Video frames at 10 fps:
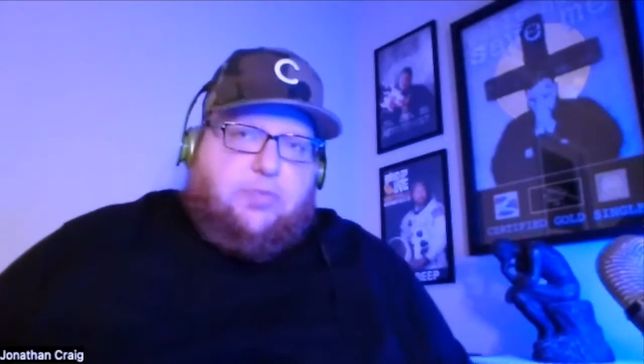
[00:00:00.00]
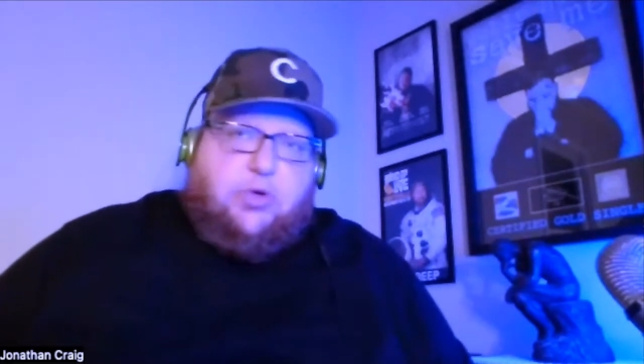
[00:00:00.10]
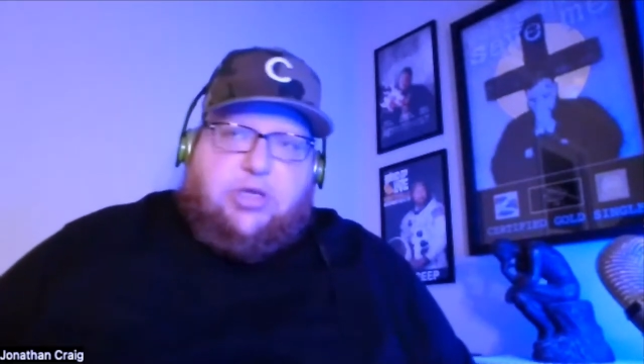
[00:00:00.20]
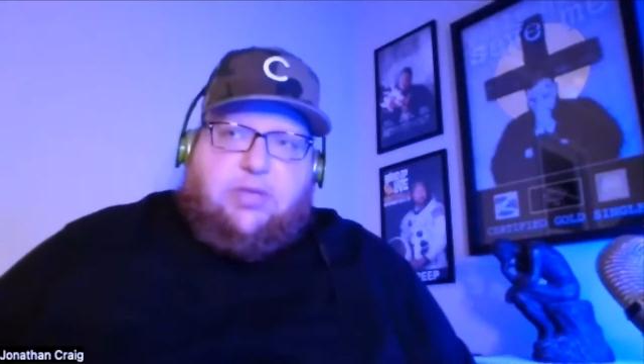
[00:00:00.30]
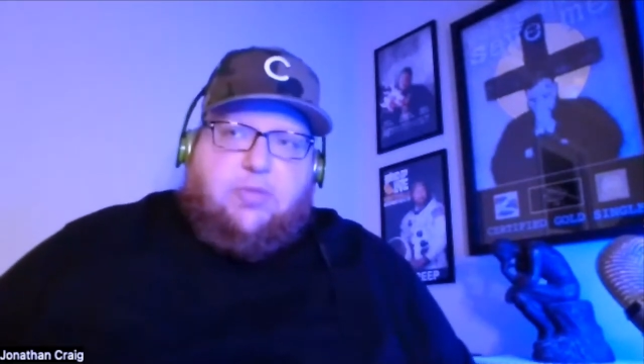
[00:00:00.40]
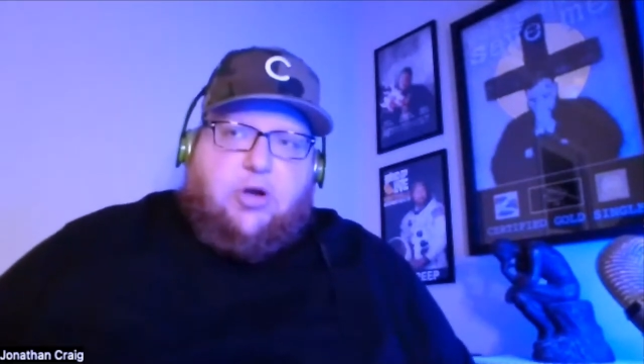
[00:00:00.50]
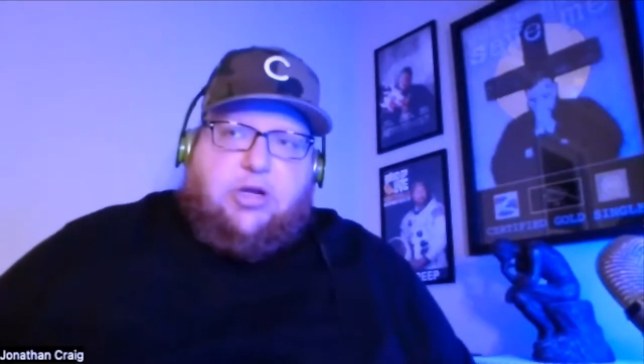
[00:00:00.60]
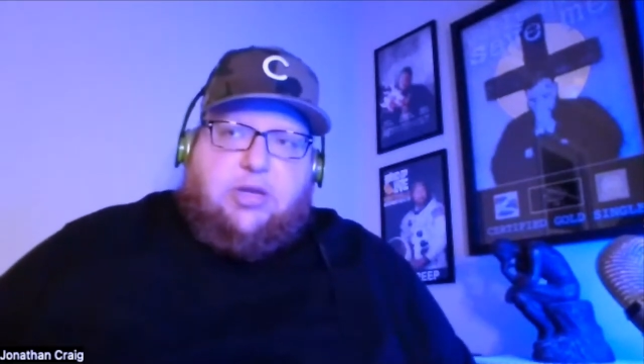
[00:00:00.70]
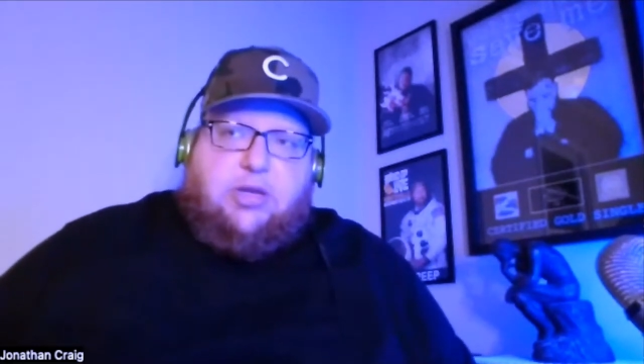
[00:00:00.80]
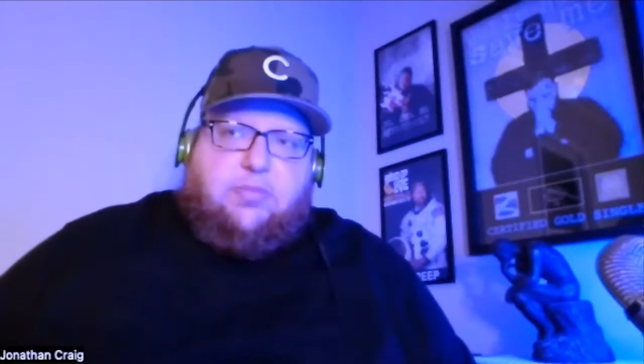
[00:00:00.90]
booking,
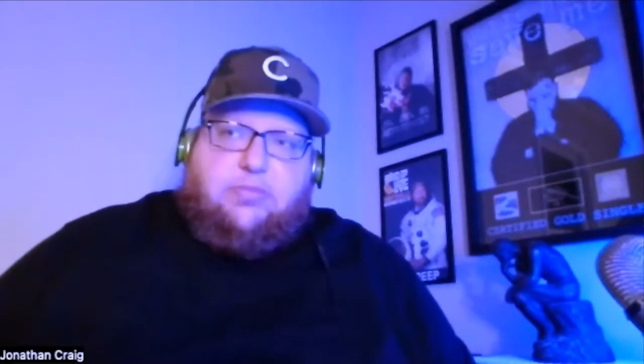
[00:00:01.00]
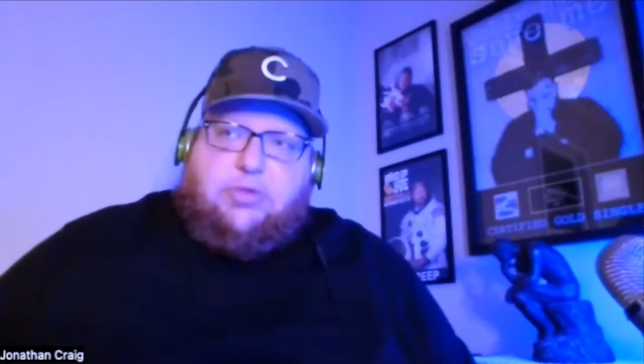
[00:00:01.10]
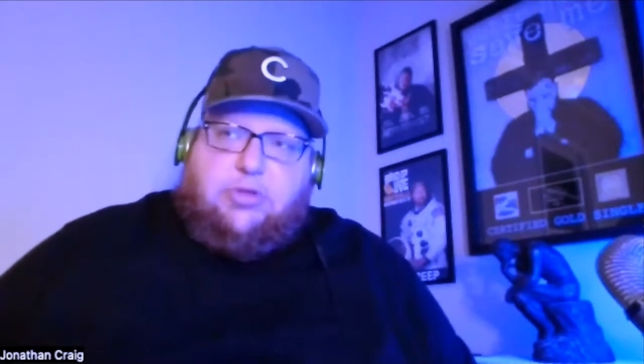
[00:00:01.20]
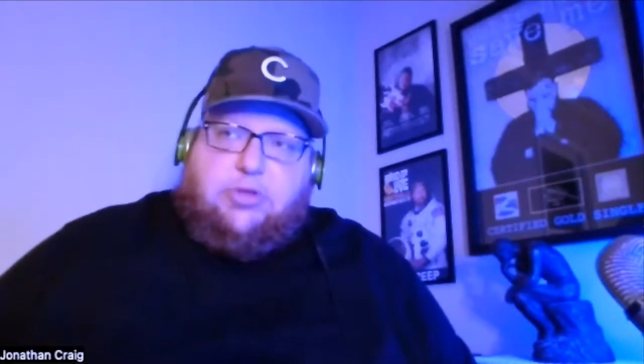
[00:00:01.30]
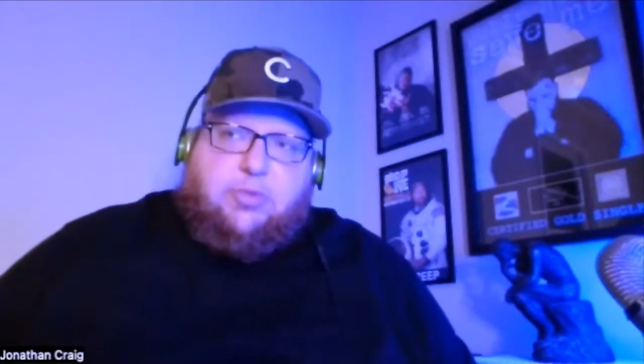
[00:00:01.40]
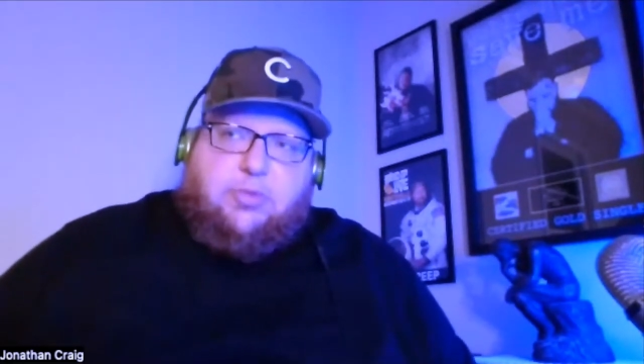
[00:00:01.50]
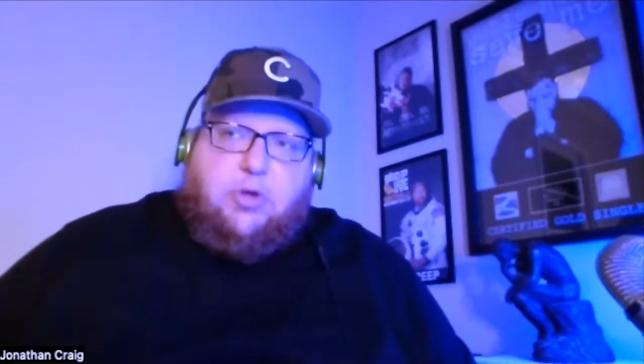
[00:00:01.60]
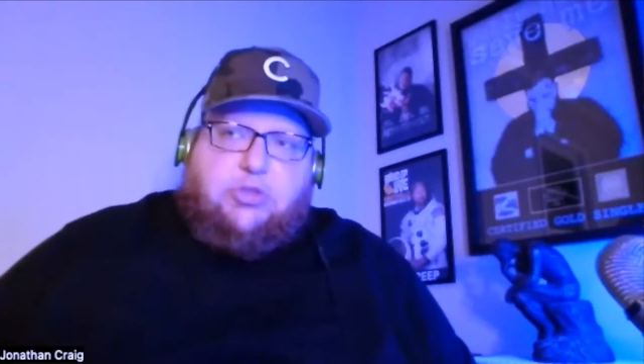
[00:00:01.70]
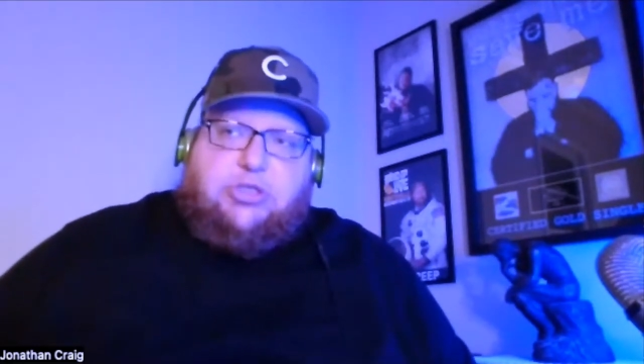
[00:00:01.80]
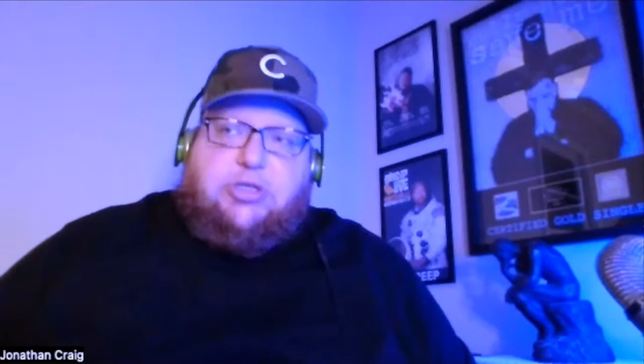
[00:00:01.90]
marketing,
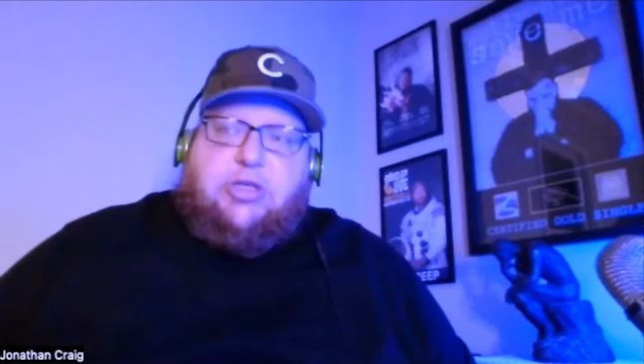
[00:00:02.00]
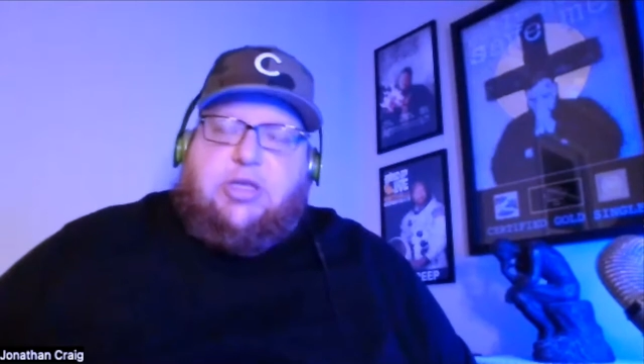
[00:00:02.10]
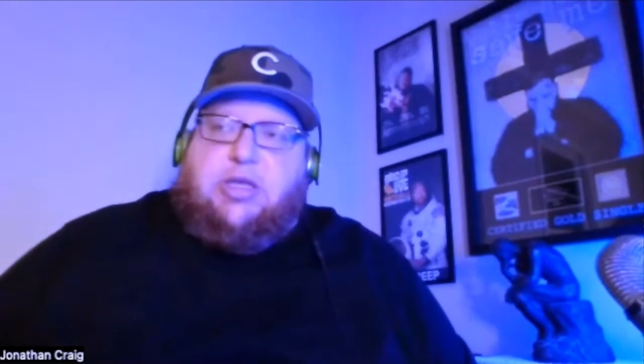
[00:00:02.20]
promotion,